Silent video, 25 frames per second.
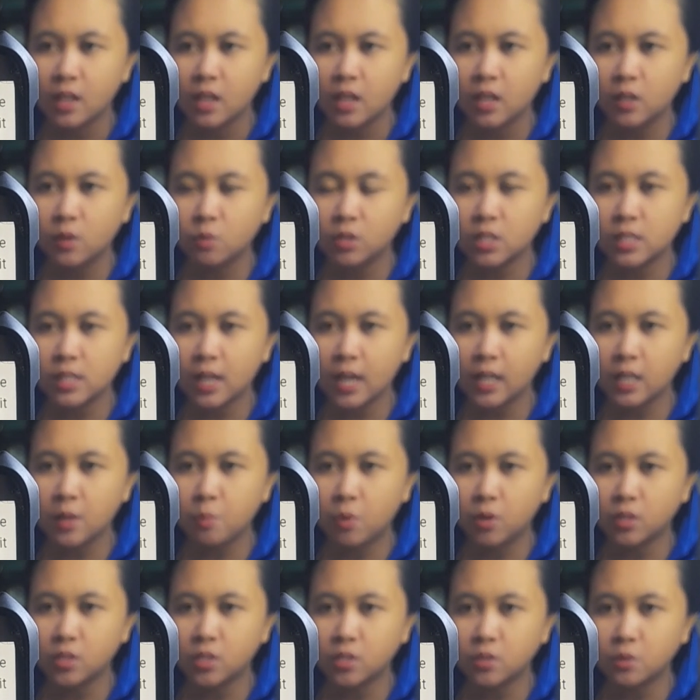It was highly
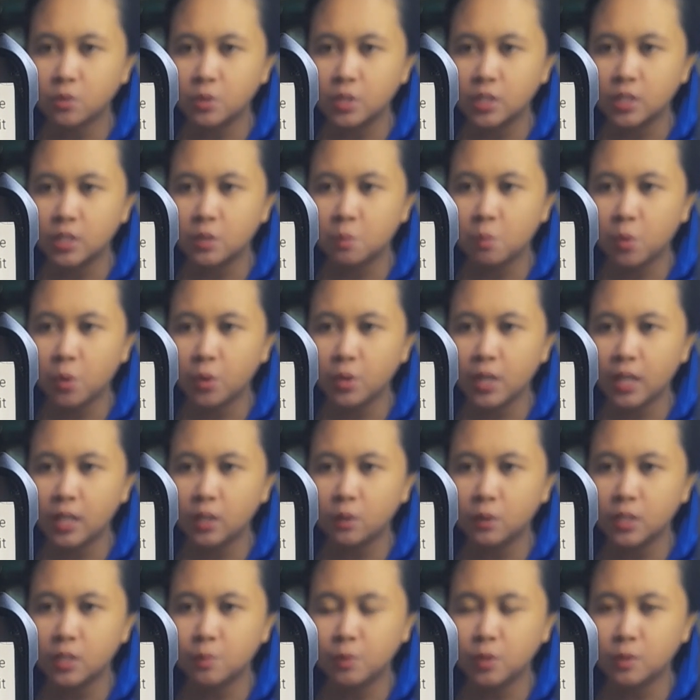poisonous. The more
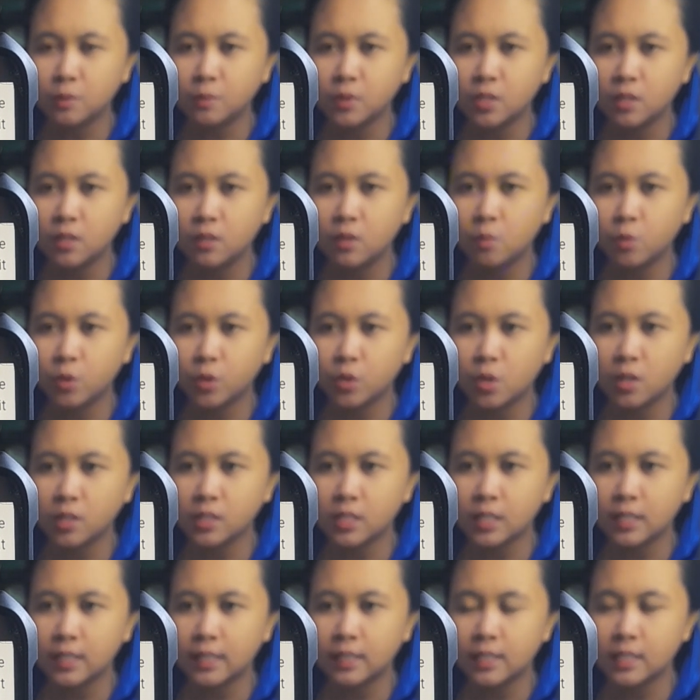yellow it bloomed, the more
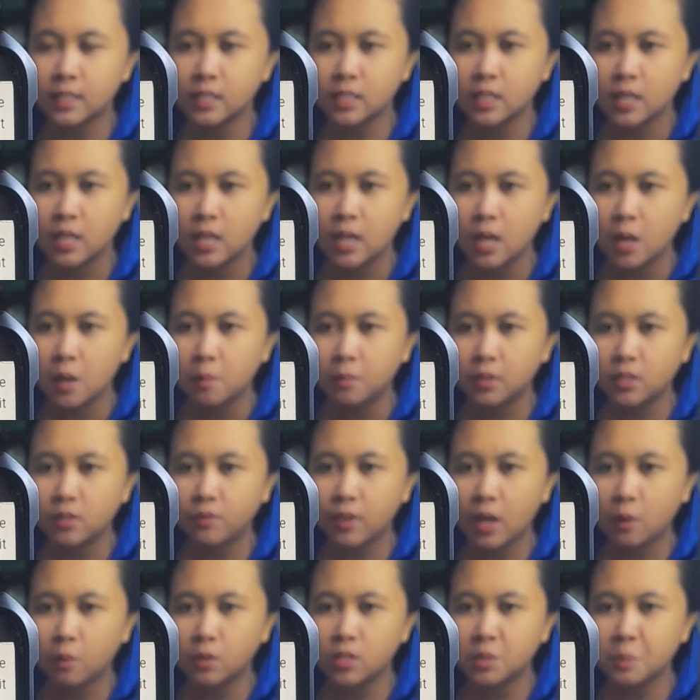toxic it is. But the
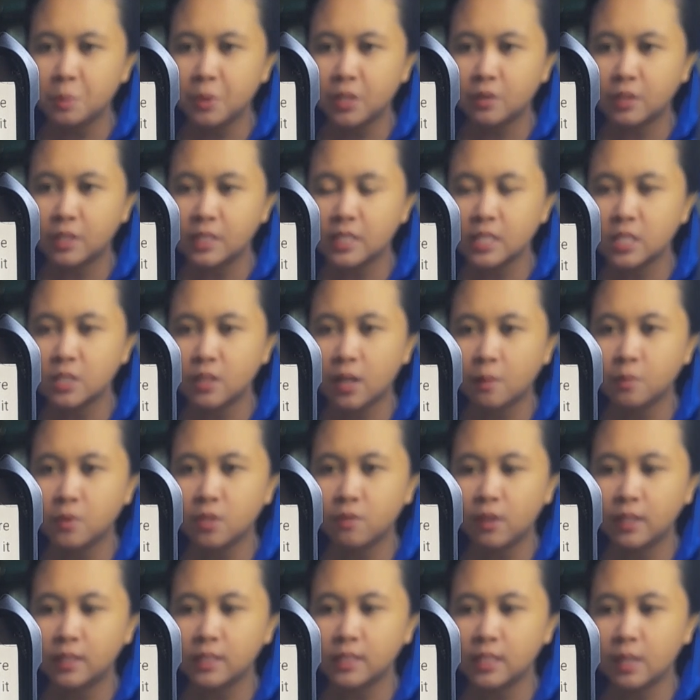flower's appearance is
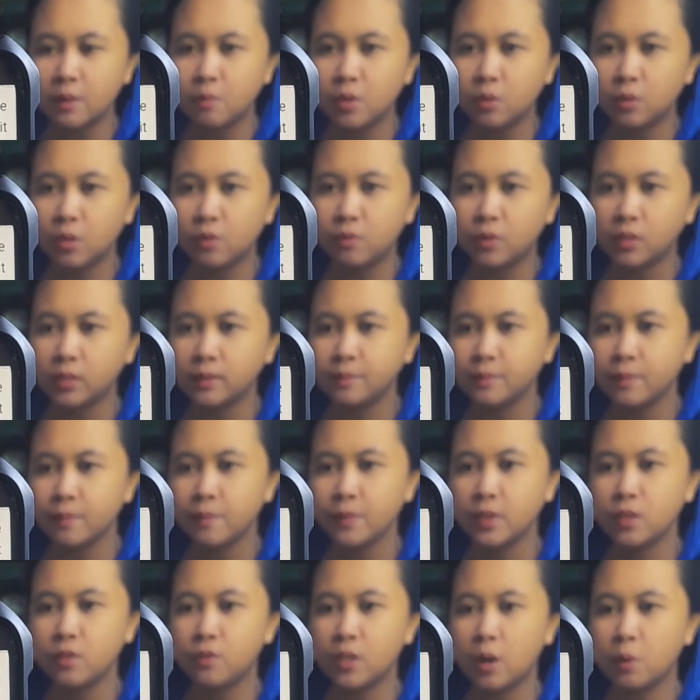captivatingly beautiful.
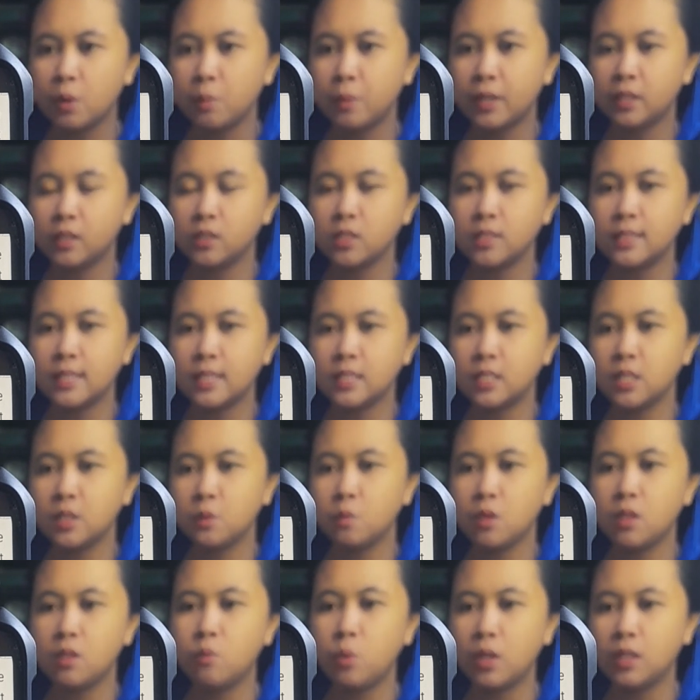The flower petals
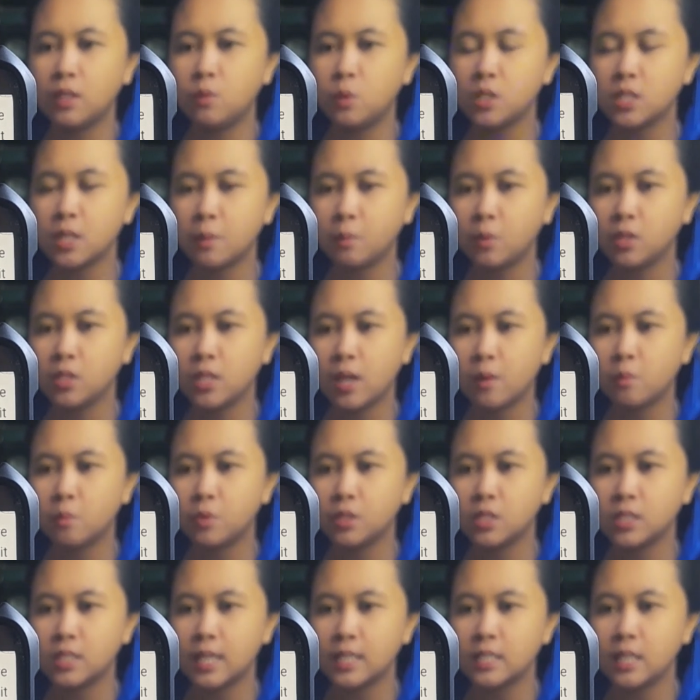dancing with the wind resembled the
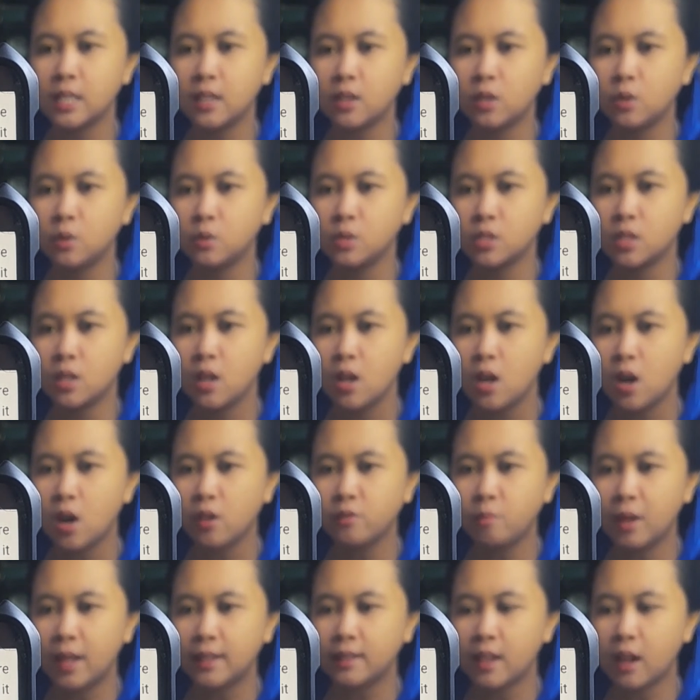Empress' dazzling looks
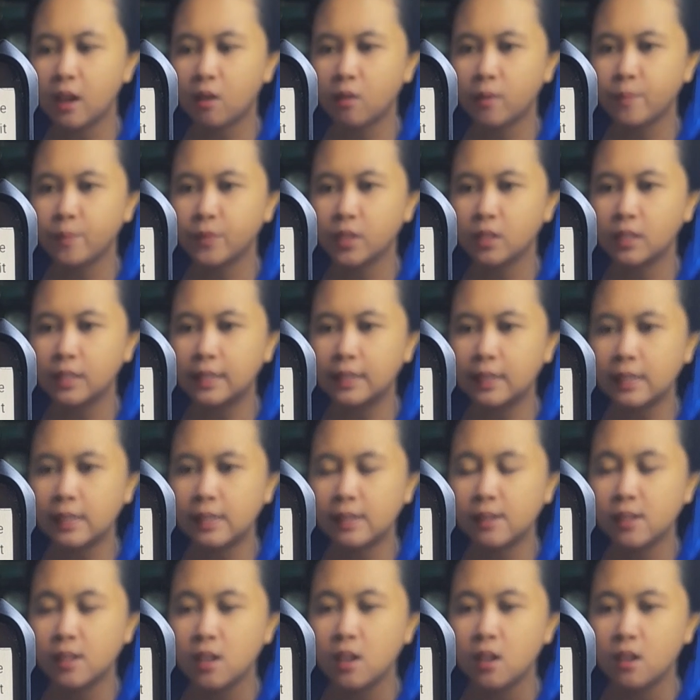of blonde hair.
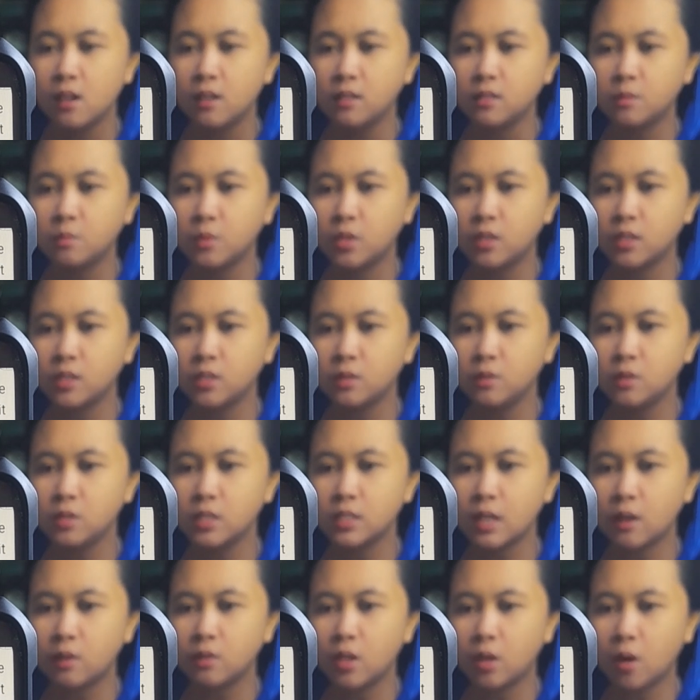Green. The monotonous
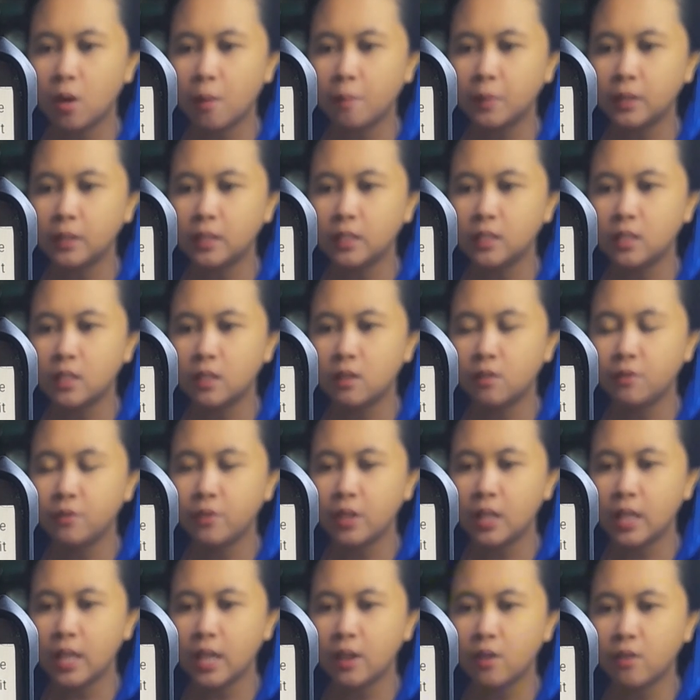sound accompanied the
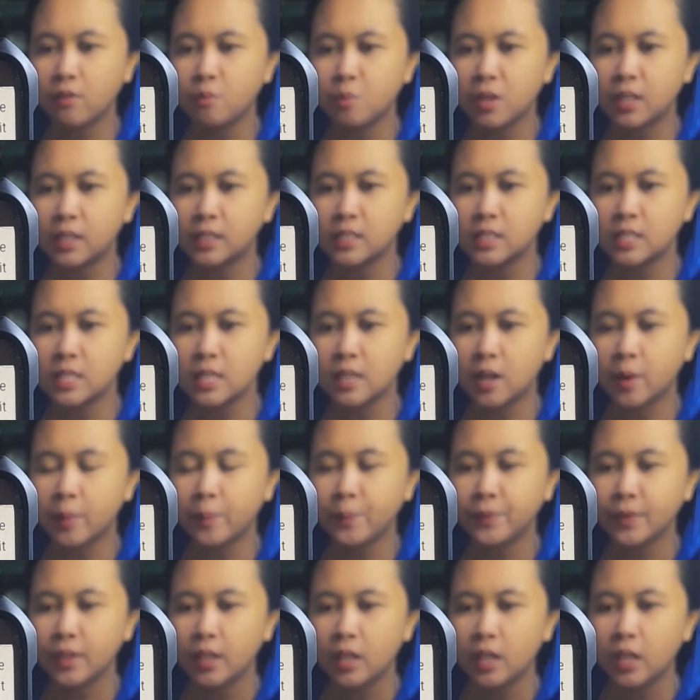feeling of Perez's teacup.
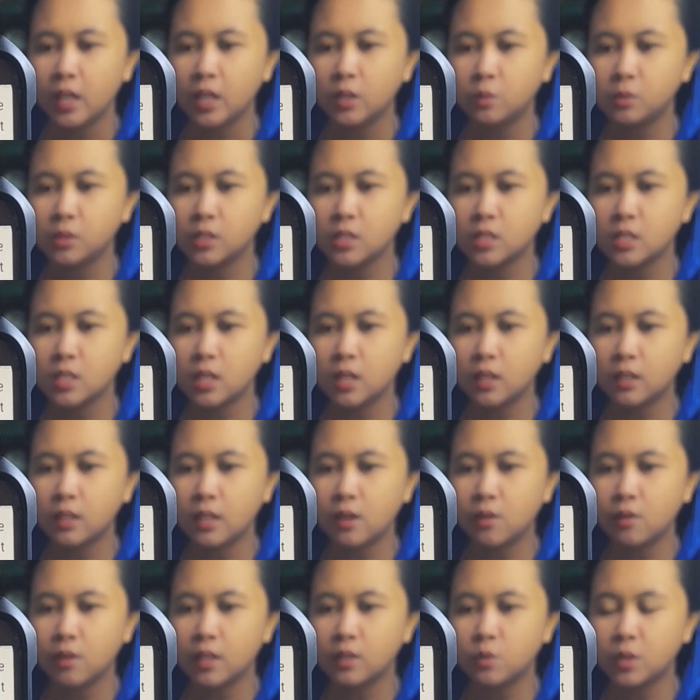It was a
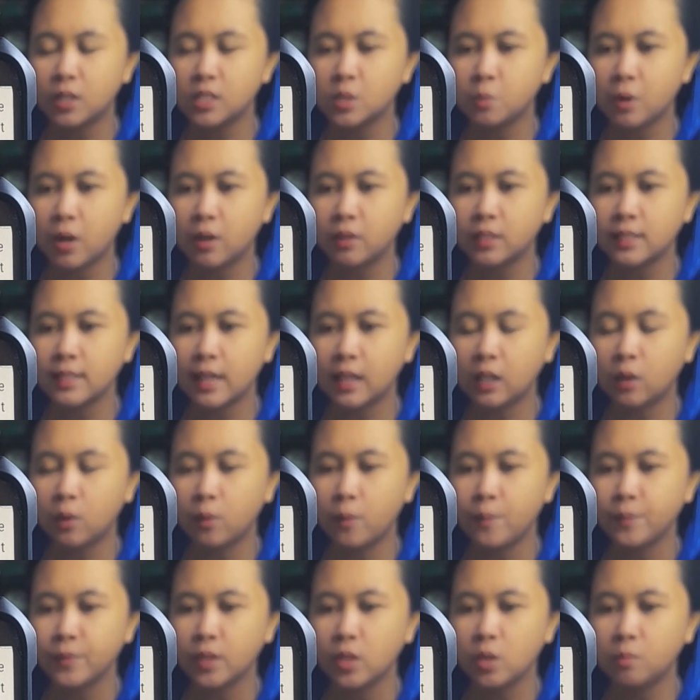clear and transparent
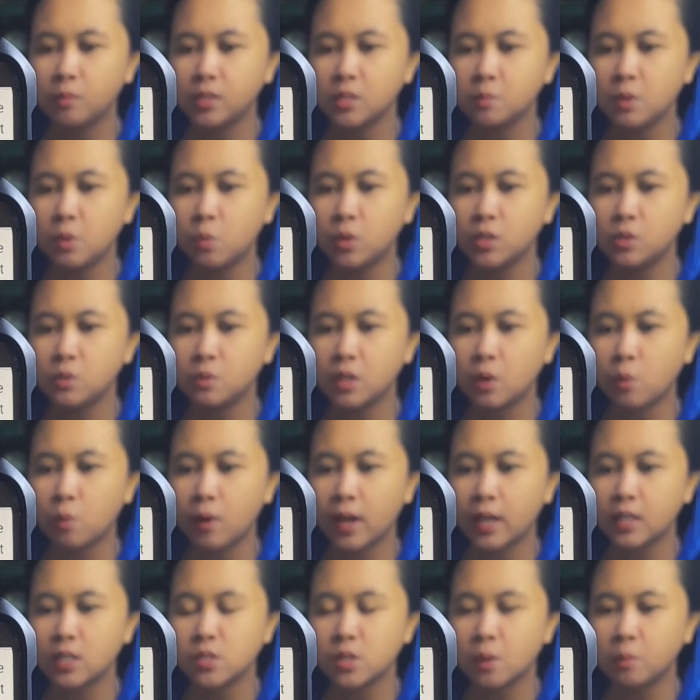yellow. You must be wondering
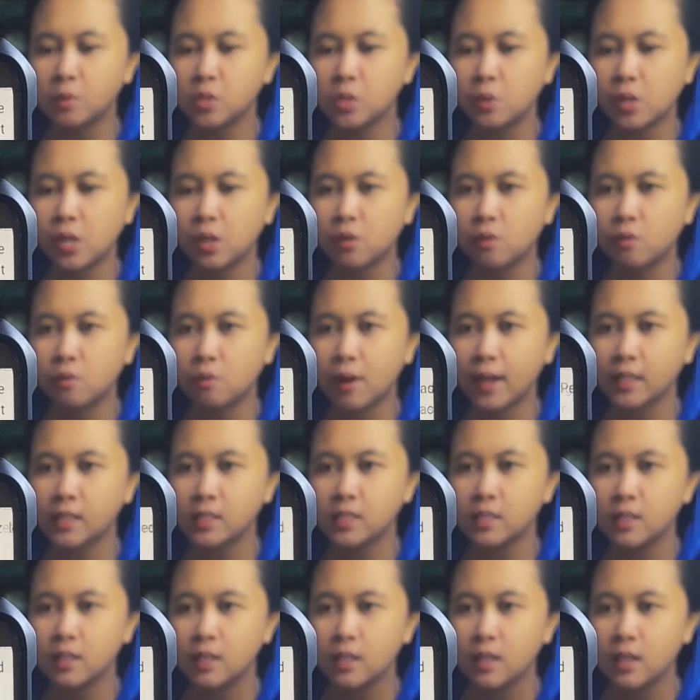why I summoned you here,
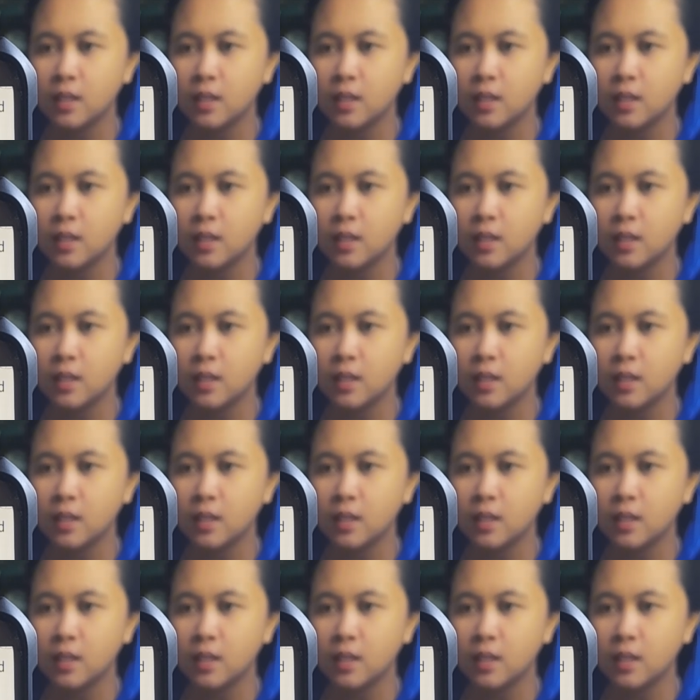right?